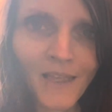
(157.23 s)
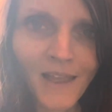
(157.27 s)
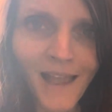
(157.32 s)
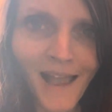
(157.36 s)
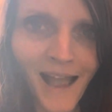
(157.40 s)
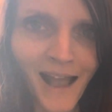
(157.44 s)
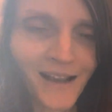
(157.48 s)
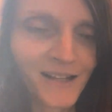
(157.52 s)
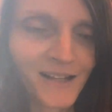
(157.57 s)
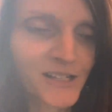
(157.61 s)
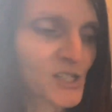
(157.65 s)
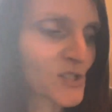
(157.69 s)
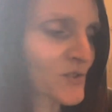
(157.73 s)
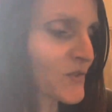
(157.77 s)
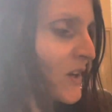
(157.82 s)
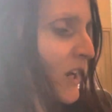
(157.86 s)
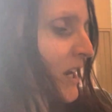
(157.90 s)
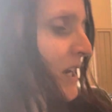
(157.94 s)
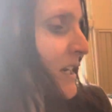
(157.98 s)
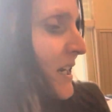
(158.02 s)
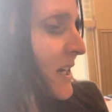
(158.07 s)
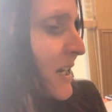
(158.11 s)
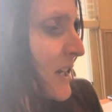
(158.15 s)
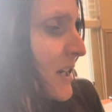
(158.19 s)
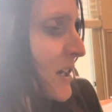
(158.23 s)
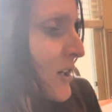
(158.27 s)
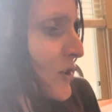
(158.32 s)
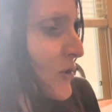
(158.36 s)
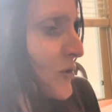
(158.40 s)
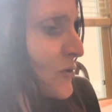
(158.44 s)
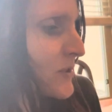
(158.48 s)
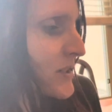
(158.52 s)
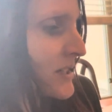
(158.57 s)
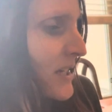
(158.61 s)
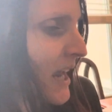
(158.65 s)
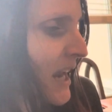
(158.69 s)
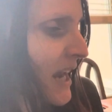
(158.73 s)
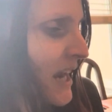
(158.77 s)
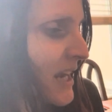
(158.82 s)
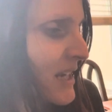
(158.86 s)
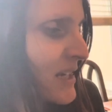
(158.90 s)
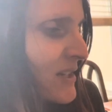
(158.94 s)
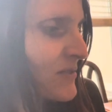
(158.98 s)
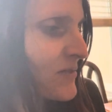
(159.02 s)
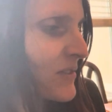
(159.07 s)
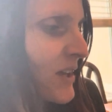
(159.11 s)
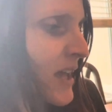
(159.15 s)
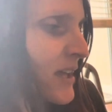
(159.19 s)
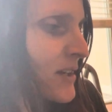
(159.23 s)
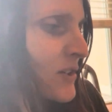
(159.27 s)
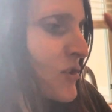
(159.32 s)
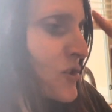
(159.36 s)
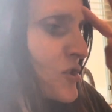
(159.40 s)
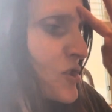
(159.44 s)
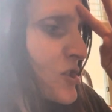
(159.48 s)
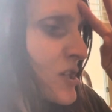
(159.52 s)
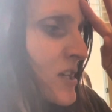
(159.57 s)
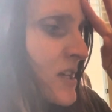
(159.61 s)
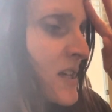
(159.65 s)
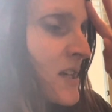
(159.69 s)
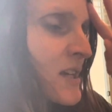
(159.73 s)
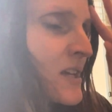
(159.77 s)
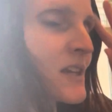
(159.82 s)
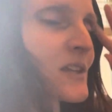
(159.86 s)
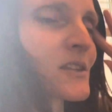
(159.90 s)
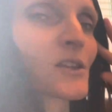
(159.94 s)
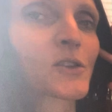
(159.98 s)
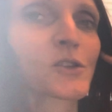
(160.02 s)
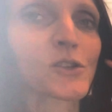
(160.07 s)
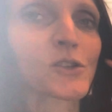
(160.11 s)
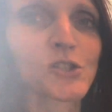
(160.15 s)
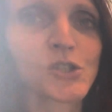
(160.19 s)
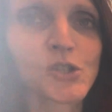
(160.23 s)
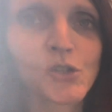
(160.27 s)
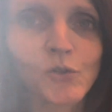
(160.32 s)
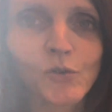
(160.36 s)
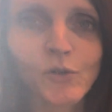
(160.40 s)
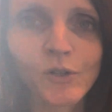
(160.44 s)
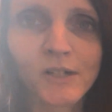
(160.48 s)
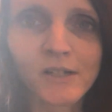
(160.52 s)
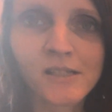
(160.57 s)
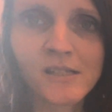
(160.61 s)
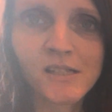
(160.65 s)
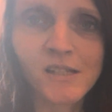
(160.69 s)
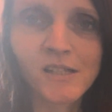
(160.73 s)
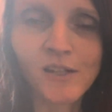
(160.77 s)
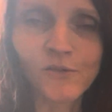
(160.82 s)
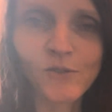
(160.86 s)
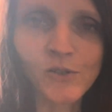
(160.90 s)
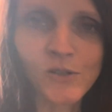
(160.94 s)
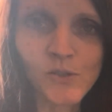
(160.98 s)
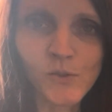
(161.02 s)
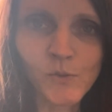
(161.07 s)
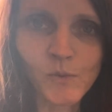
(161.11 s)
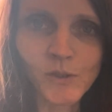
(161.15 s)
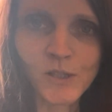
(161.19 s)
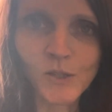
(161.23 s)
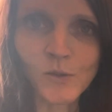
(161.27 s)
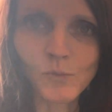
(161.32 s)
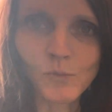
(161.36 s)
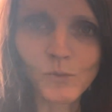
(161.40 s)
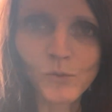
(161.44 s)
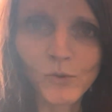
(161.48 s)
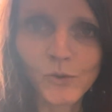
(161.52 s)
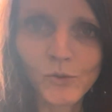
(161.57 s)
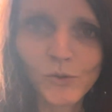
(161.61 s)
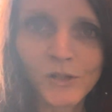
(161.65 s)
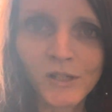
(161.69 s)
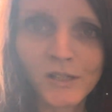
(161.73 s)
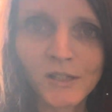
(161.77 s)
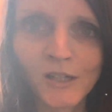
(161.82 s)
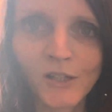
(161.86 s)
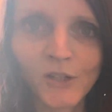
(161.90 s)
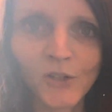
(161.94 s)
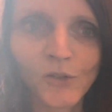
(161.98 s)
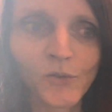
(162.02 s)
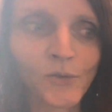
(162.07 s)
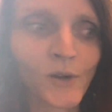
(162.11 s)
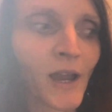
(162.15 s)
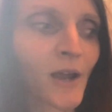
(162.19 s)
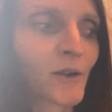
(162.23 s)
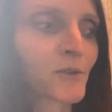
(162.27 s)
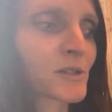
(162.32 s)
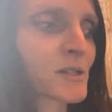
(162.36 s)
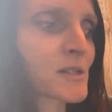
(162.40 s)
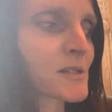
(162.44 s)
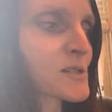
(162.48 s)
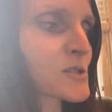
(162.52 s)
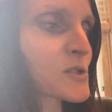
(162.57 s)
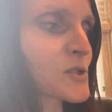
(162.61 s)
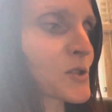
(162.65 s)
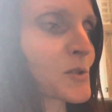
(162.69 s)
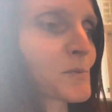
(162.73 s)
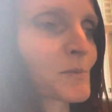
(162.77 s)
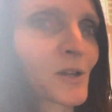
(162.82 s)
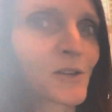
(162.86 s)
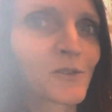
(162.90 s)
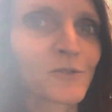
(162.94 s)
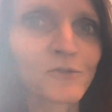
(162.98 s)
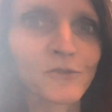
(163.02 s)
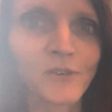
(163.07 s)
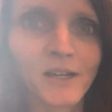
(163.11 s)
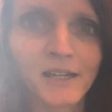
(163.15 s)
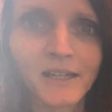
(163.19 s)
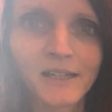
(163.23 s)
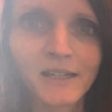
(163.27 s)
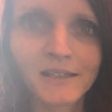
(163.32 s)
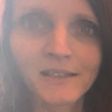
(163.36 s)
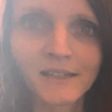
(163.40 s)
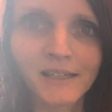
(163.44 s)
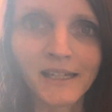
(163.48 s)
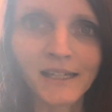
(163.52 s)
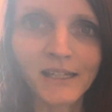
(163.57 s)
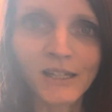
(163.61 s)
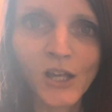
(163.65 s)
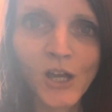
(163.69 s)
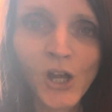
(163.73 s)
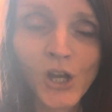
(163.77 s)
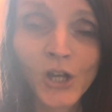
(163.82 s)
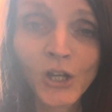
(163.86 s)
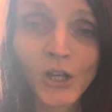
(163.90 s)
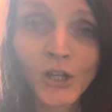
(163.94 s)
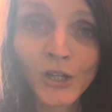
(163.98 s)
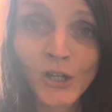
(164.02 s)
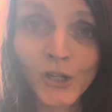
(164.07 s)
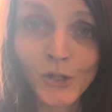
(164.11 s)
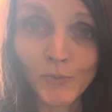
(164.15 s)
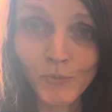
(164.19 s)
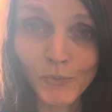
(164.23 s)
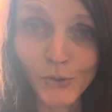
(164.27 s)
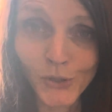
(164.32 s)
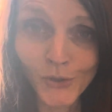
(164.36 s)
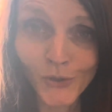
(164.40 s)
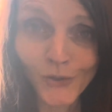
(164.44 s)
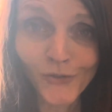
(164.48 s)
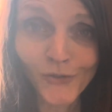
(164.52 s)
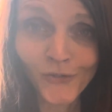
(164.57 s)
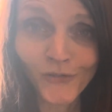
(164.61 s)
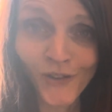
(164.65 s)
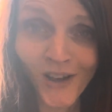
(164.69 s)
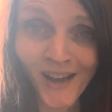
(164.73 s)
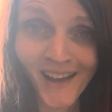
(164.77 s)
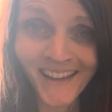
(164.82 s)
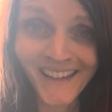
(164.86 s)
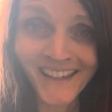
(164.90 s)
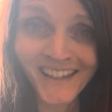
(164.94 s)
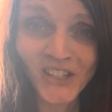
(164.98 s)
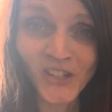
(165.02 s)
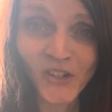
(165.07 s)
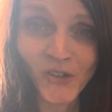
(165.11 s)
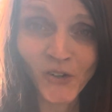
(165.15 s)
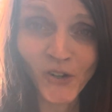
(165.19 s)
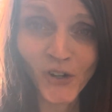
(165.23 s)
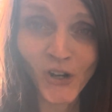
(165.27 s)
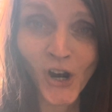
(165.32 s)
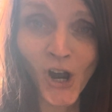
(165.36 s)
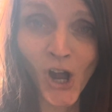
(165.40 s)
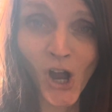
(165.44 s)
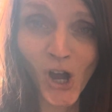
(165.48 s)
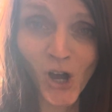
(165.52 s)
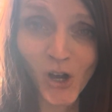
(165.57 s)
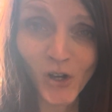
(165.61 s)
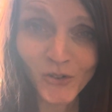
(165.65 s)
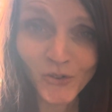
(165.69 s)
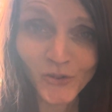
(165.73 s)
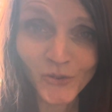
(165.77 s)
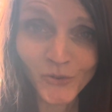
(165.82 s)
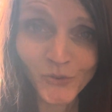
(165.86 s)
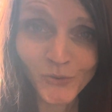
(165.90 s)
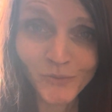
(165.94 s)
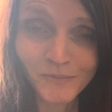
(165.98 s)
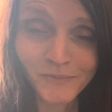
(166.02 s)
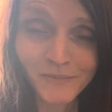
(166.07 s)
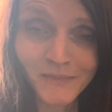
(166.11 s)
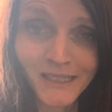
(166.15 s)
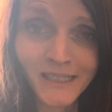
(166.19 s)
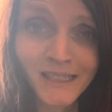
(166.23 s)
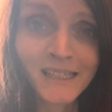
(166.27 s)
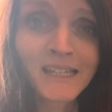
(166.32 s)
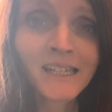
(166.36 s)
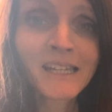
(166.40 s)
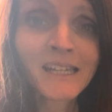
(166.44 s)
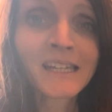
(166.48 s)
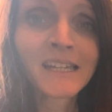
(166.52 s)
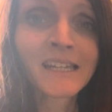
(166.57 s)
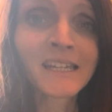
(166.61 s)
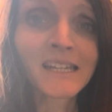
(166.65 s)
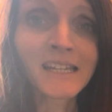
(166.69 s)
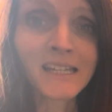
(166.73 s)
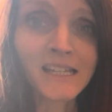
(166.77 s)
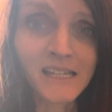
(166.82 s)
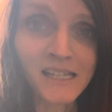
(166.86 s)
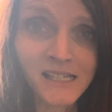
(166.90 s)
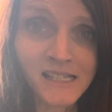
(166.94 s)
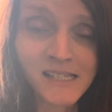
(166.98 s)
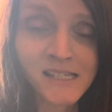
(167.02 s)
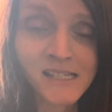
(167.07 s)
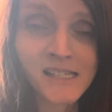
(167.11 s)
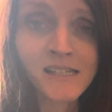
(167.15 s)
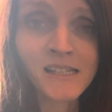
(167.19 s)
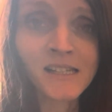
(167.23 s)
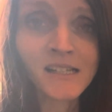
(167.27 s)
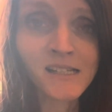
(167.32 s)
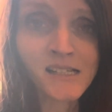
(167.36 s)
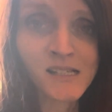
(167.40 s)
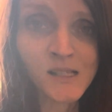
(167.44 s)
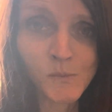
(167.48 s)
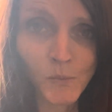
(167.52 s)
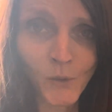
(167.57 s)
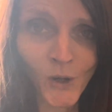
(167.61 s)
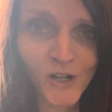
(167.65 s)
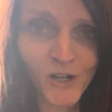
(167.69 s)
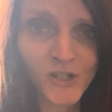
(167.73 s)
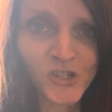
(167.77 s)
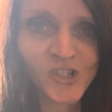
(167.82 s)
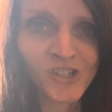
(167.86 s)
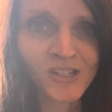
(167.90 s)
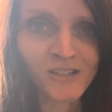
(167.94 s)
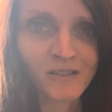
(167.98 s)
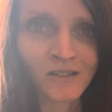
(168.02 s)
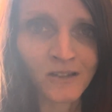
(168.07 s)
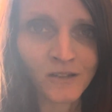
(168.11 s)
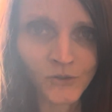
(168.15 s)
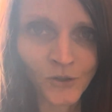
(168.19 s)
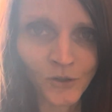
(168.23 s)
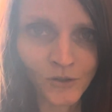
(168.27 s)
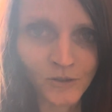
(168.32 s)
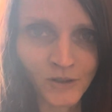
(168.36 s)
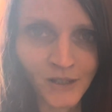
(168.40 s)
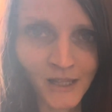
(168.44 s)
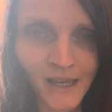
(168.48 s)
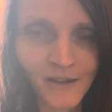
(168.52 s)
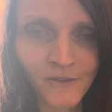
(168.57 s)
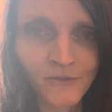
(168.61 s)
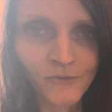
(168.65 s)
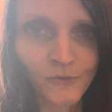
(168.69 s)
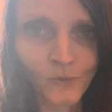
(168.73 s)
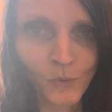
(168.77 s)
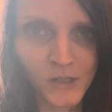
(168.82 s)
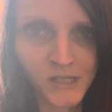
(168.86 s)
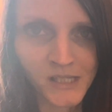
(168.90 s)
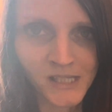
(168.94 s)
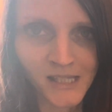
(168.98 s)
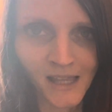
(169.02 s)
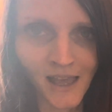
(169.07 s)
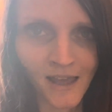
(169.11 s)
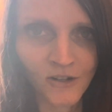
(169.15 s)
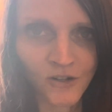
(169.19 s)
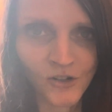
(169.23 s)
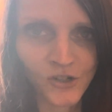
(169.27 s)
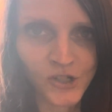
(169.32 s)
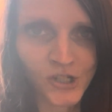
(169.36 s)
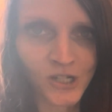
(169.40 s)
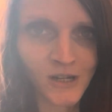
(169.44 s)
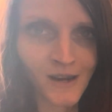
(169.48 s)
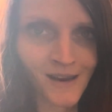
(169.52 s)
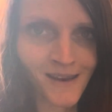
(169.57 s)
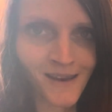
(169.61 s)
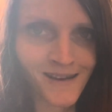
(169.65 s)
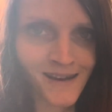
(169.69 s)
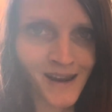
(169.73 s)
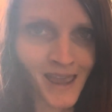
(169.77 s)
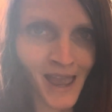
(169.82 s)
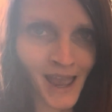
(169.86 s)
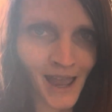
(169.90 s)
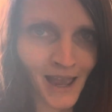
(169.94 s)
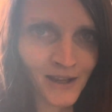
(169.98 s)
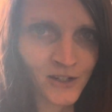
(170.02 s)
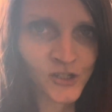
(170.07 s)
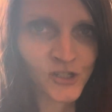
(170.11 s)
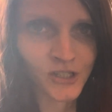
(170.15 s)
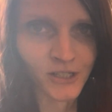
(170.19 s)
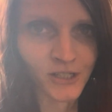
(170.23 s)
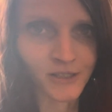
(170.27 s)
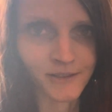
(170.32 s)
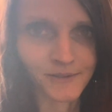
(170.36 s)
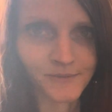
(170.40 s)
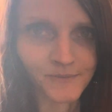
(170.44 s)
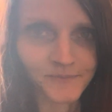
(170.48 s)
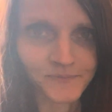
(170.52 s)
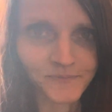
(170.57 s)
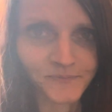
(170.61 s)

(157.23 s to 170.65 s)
activating creative energy that the Taurus stuff is really rooted and grounded. So you might find like beautifying your home is an expression of your life force energy in action.